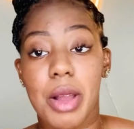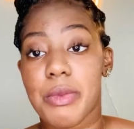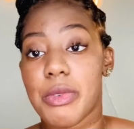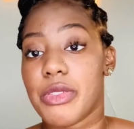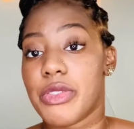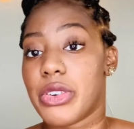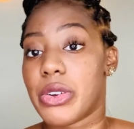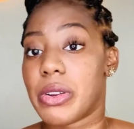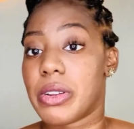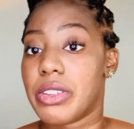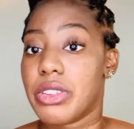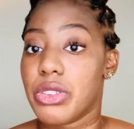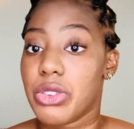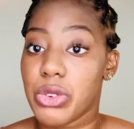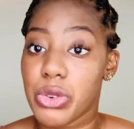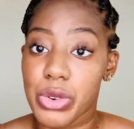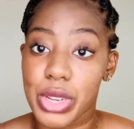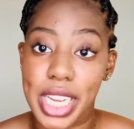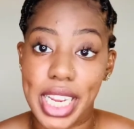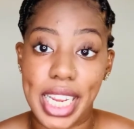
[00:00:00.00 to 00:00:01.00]
if you're a
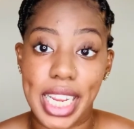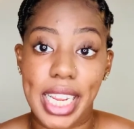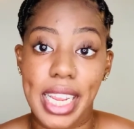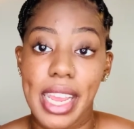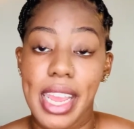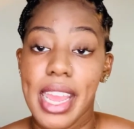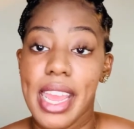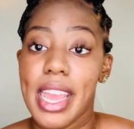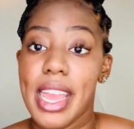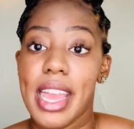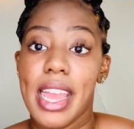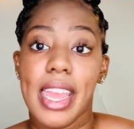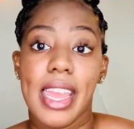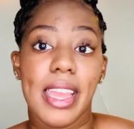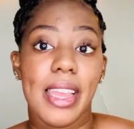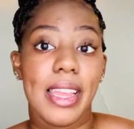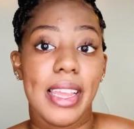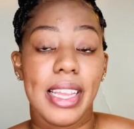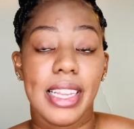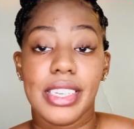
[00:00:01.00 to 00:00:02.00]
student.
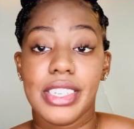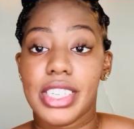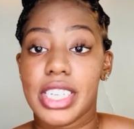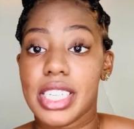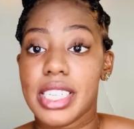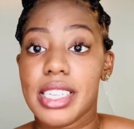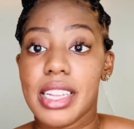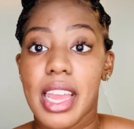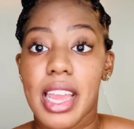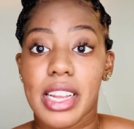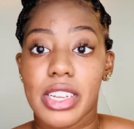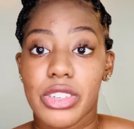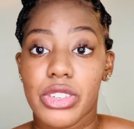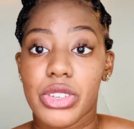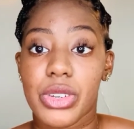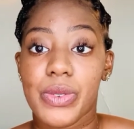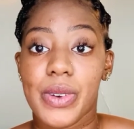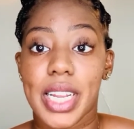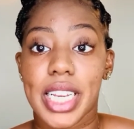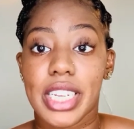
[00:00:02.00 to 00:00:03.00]
It's just an
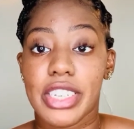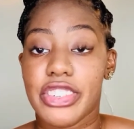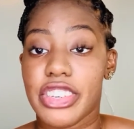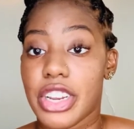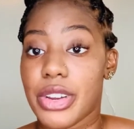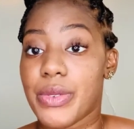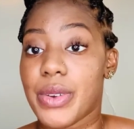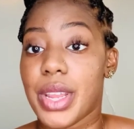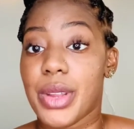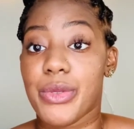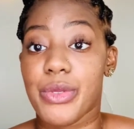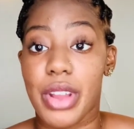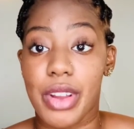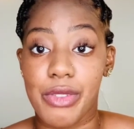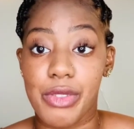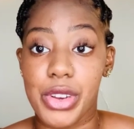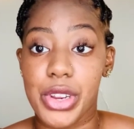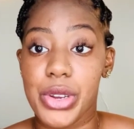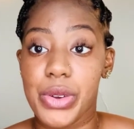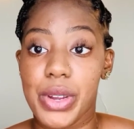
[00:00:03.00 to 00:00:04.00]
extra way to generate
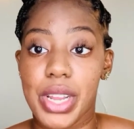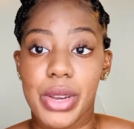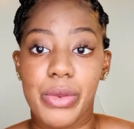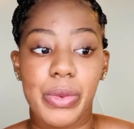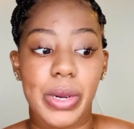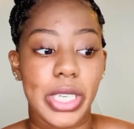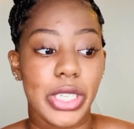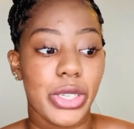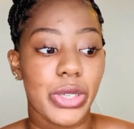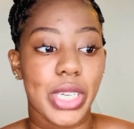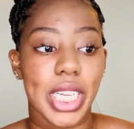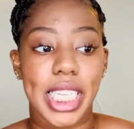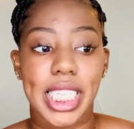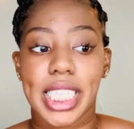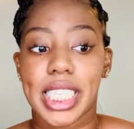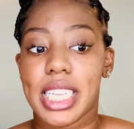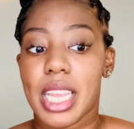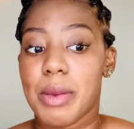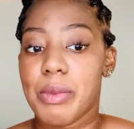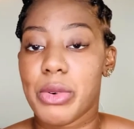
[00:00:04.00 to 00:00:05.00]
revenue, and once you get
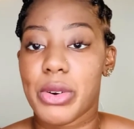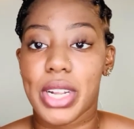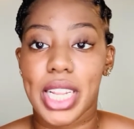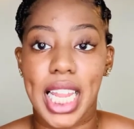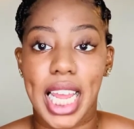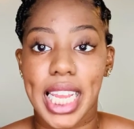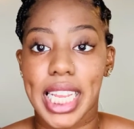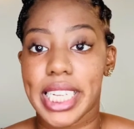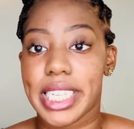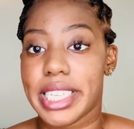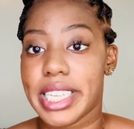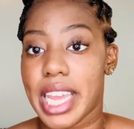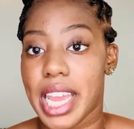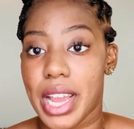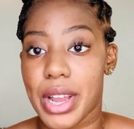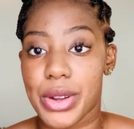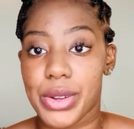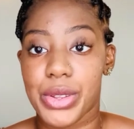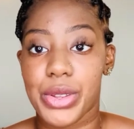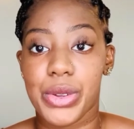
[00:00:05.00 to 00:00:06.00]
stable
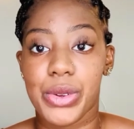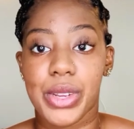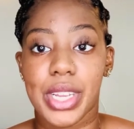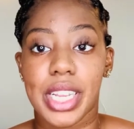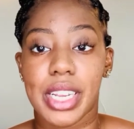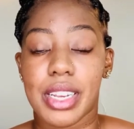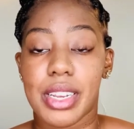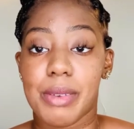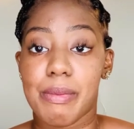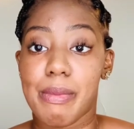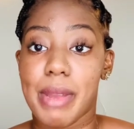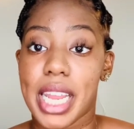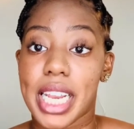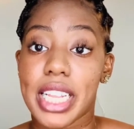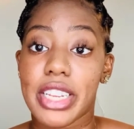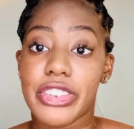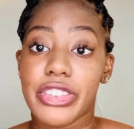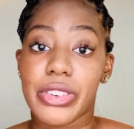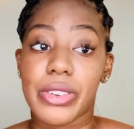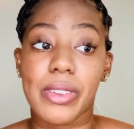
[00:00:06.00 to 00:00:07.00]
clientele, you can
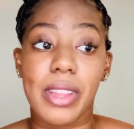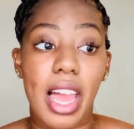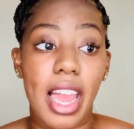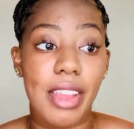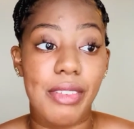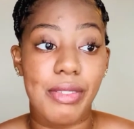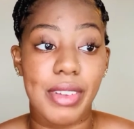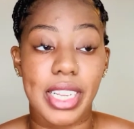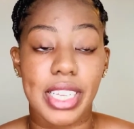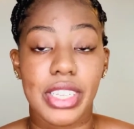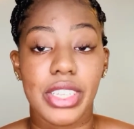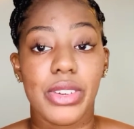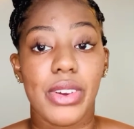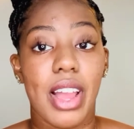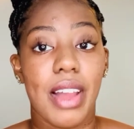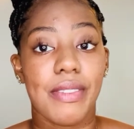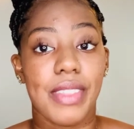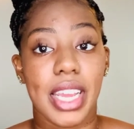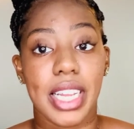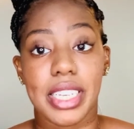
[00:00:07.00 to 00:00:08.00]
manage your life and still
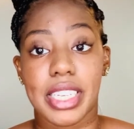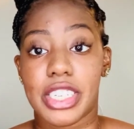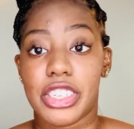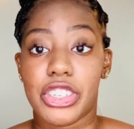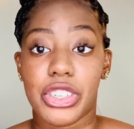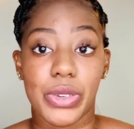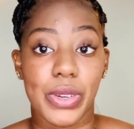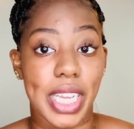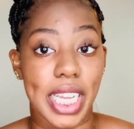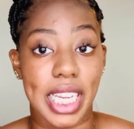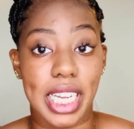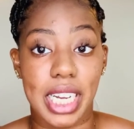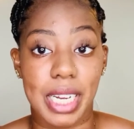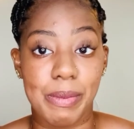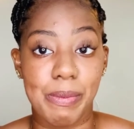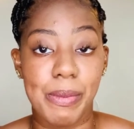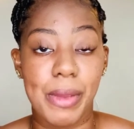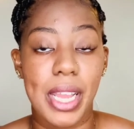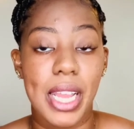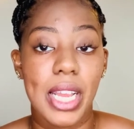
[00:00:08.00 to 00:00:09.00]
have that additional
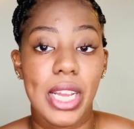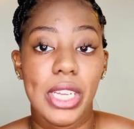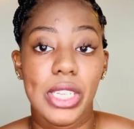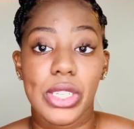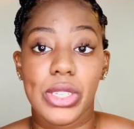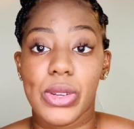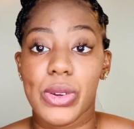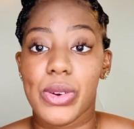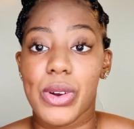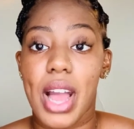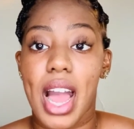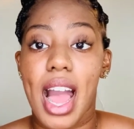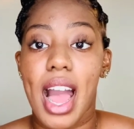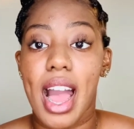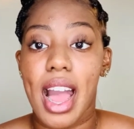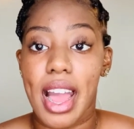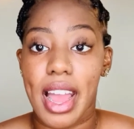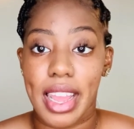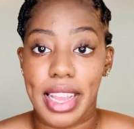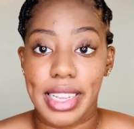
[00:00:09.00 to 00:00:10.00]
income. So
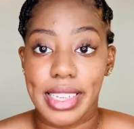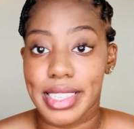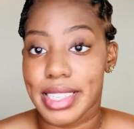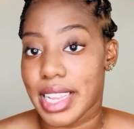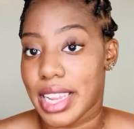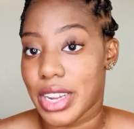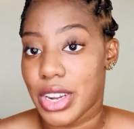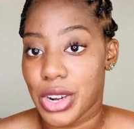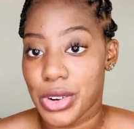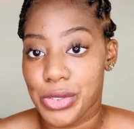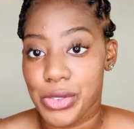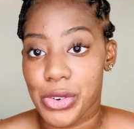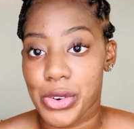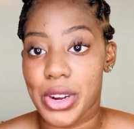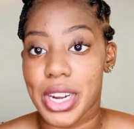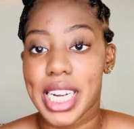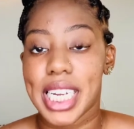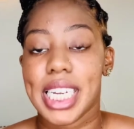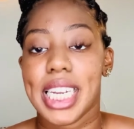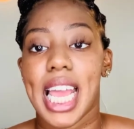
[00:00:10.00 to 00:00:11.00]
I say go for
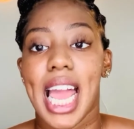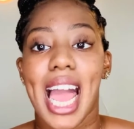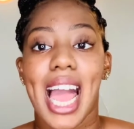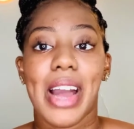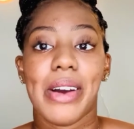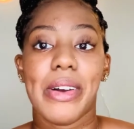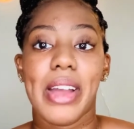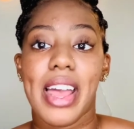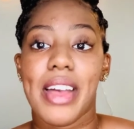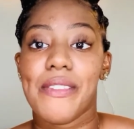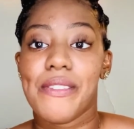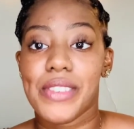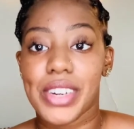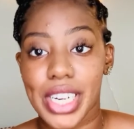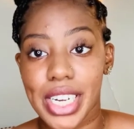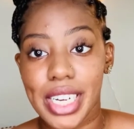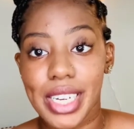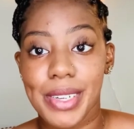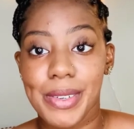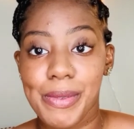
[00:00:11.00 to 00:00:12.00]
it.
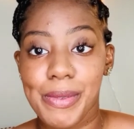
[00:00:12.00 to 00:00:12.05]
However,